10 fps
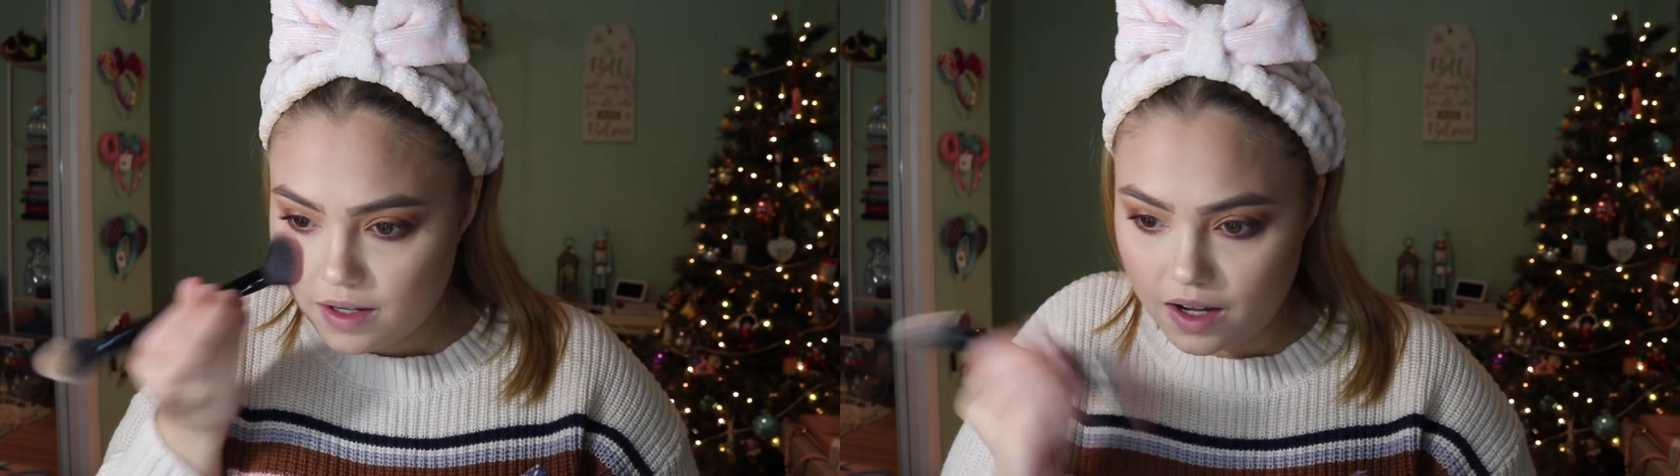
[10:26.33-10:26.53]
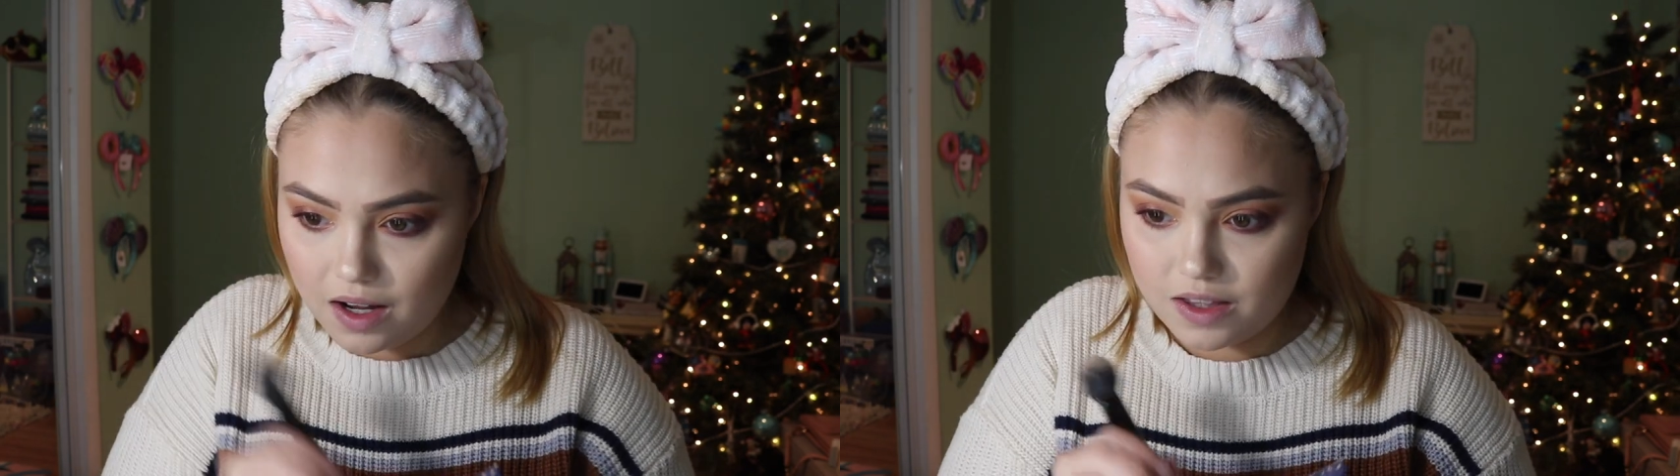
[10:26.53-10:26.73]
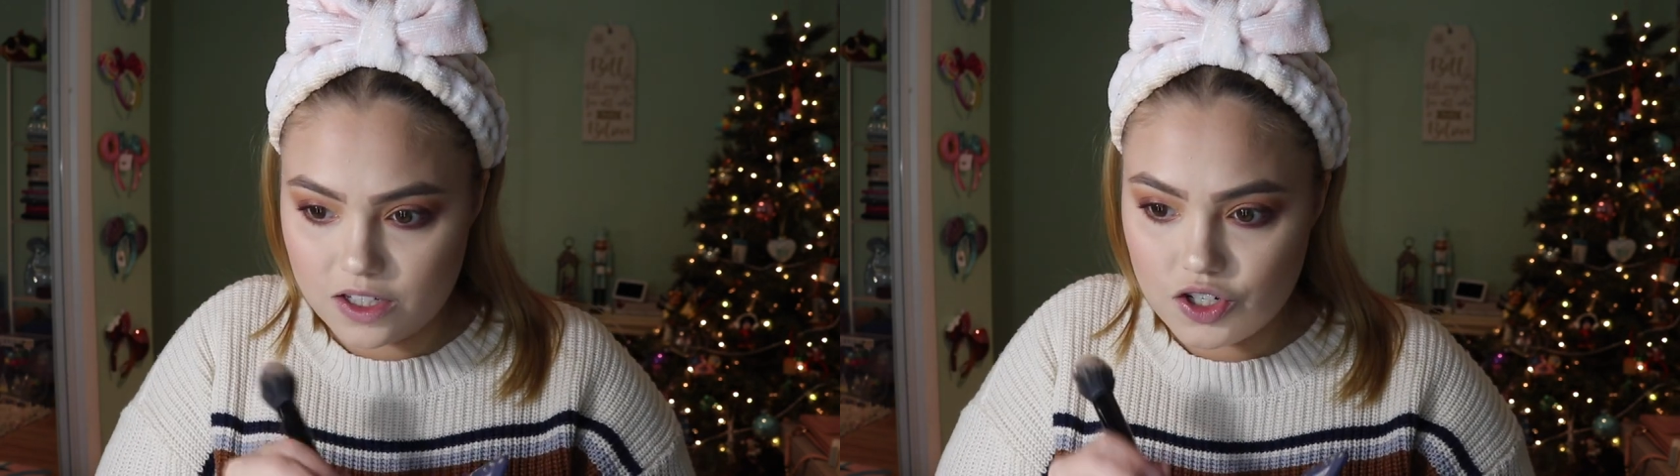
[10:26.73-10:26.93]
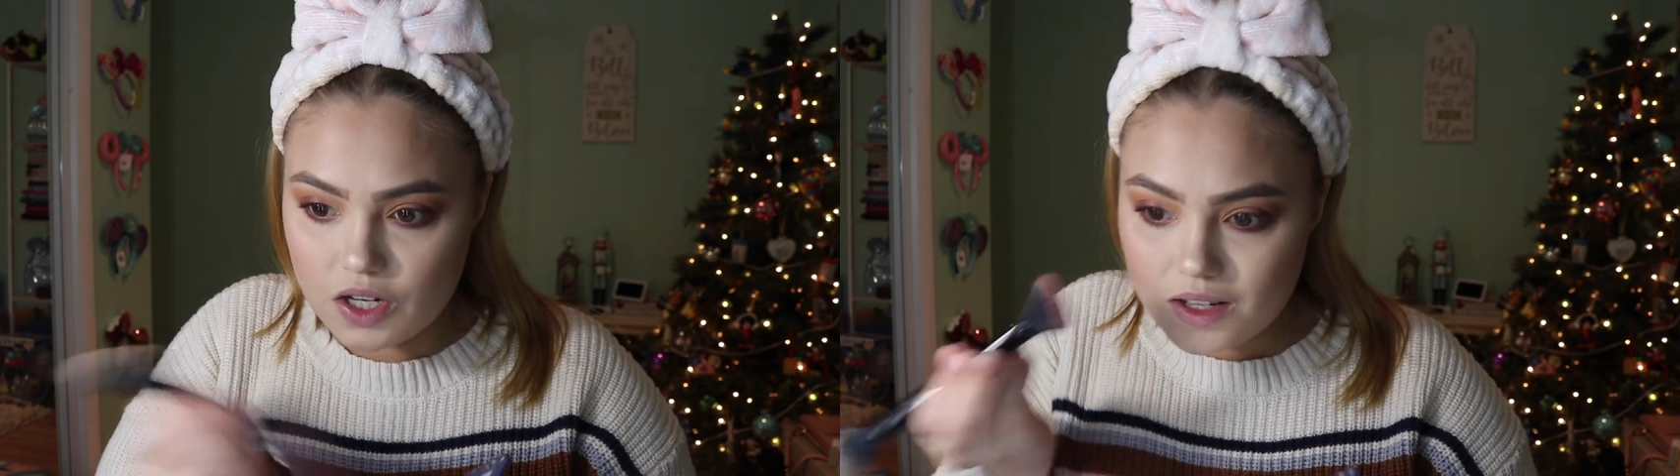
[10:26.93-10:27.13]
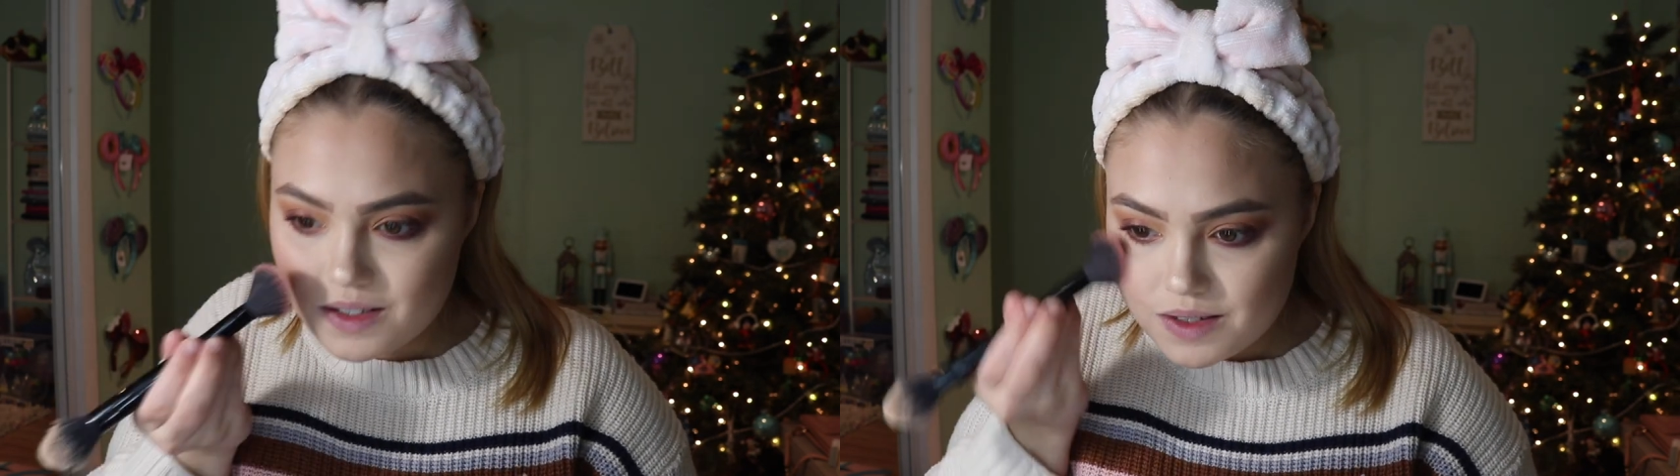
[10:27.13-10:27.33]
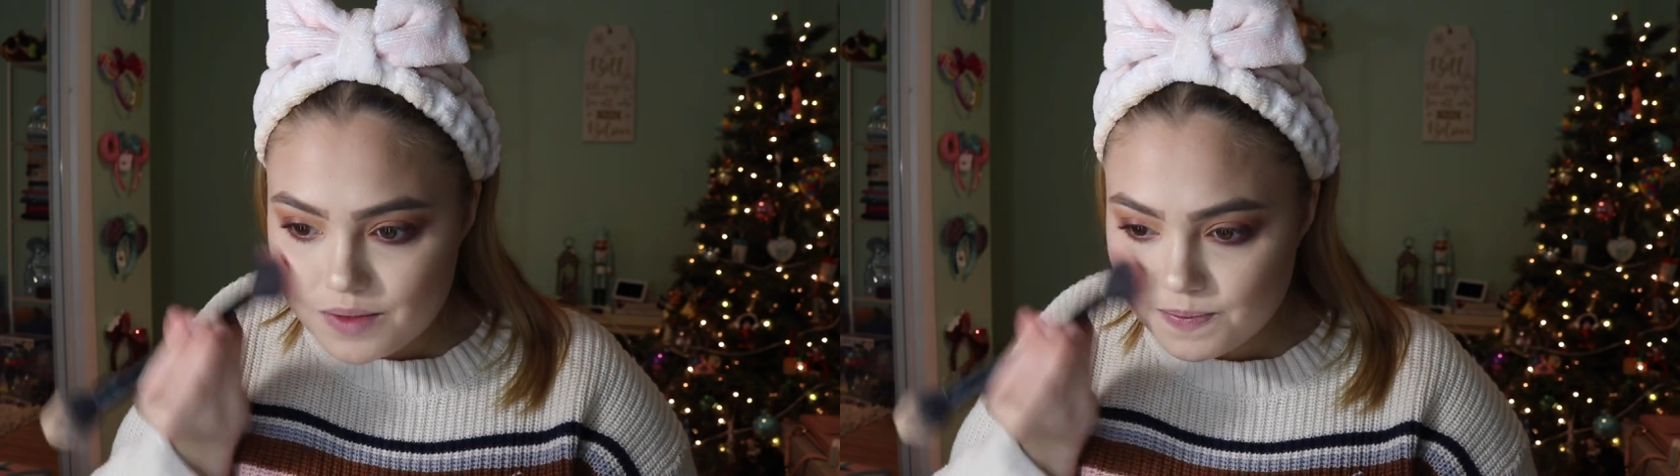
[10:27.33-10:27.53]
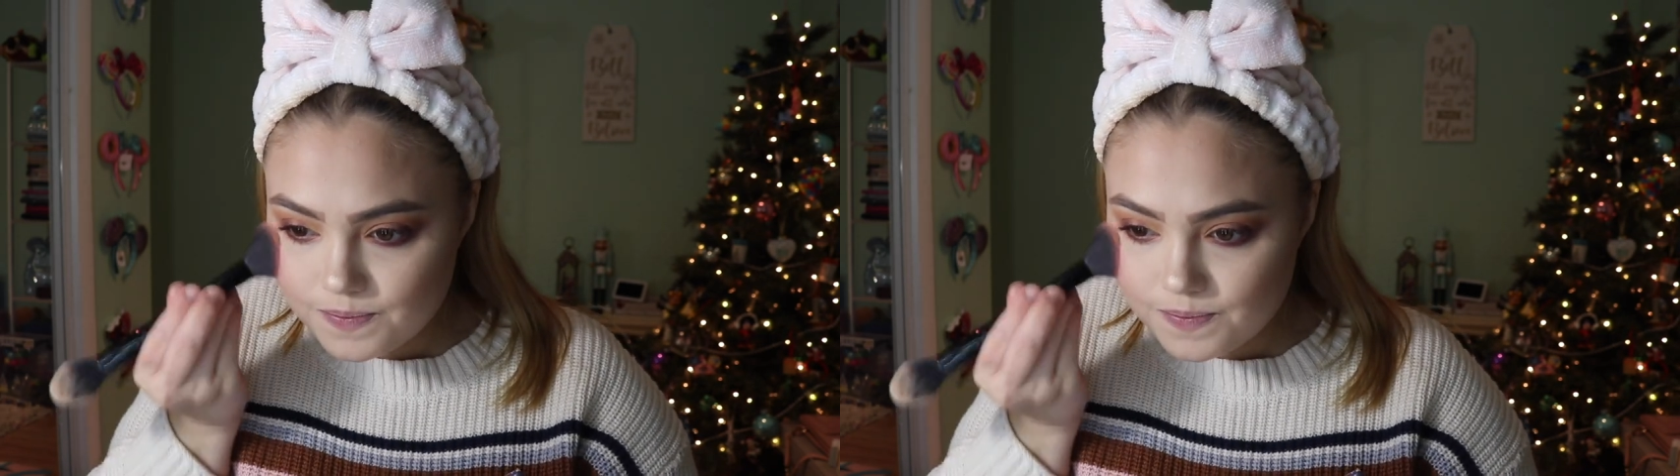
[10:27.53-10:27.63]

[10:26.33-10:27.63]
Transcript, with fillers: on the cheeks,